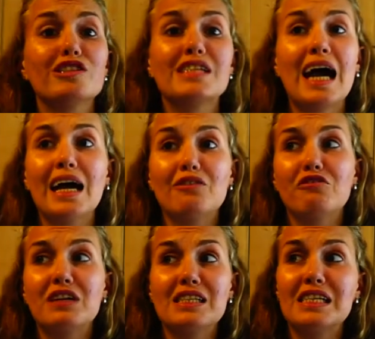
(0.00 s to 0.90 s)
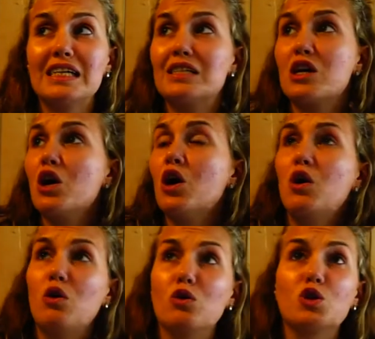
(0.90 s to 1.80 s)
tight fitted
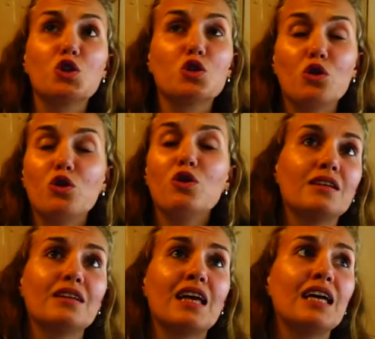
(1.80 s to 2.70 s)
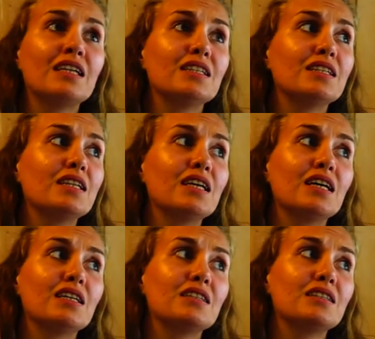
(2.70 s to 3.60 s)
or short, then
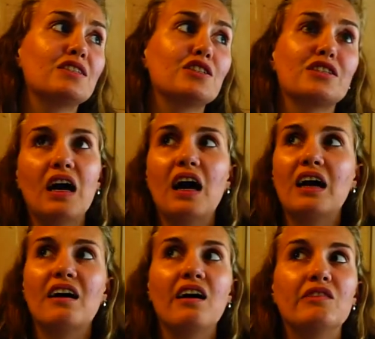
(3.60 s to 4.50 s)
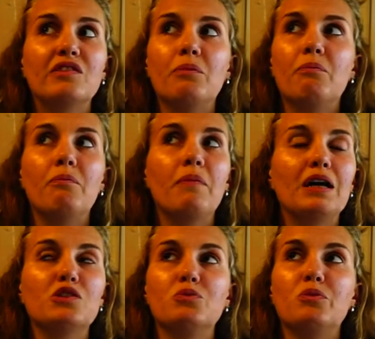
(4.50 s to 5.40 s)
it's just, I can't even
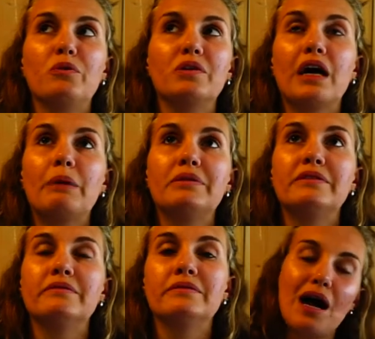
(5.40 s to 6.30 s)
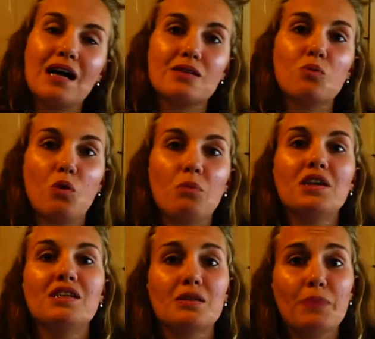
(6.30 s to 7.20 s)
imagine what would happen. As a
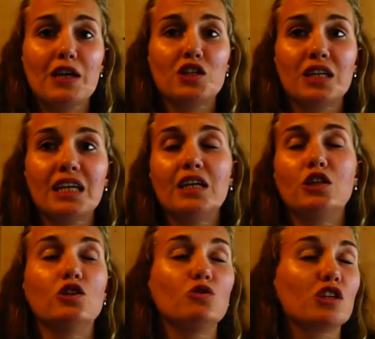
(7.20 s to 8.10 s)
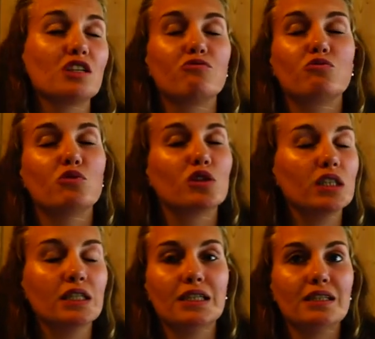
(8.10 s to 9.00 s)
woman especially, you just
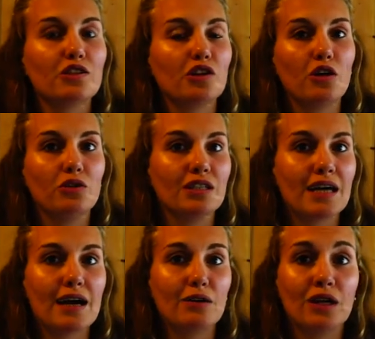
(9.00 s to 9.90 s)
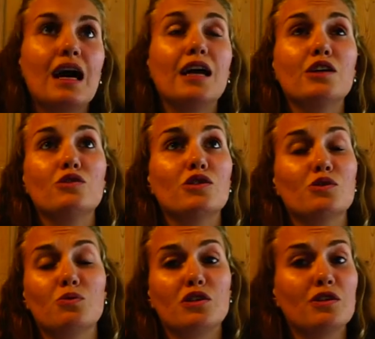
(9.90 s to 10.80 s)
really need to tone it down. I usually
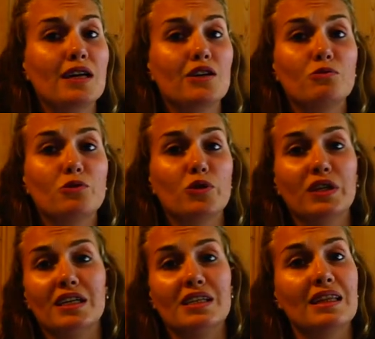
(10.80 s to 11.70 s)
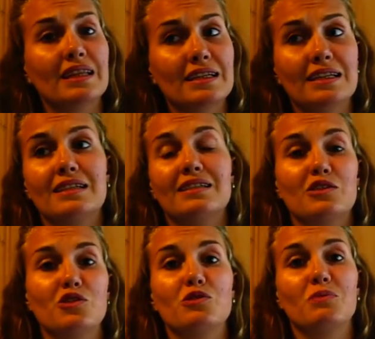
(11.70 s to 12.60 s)
just want to end up drawing as little
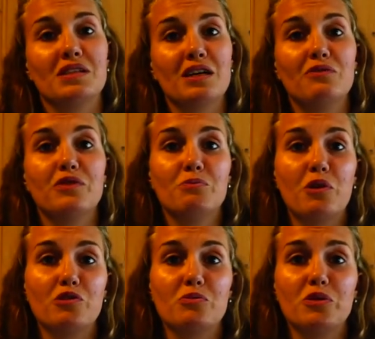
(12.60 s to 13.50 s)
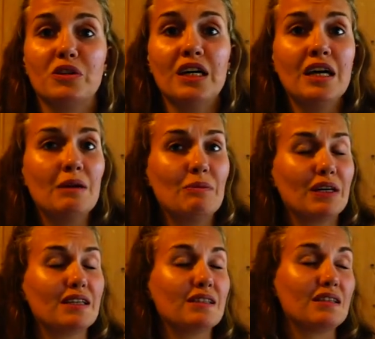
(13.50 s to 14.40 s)
attention to myself as possible
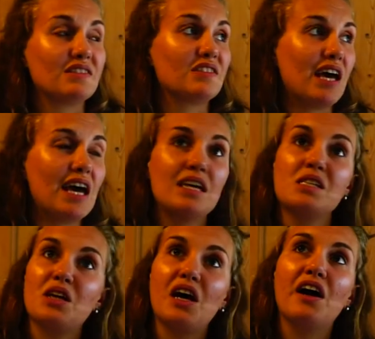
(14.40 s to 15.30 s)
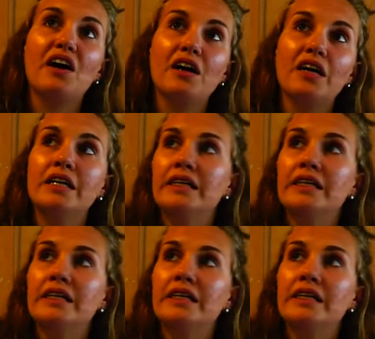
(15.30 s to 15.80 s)
because the stares are